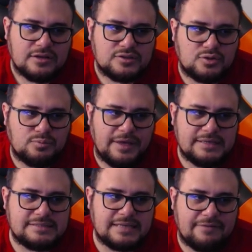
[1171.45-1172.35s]
to be
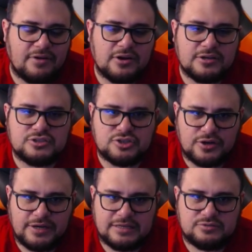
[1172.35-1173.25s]
safe on his
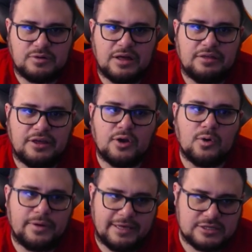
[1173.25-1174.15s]
journeys rather than
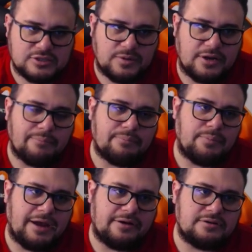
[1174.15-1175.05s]
going into it
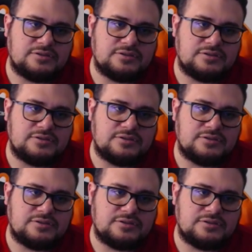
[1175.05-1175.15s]
unprepared.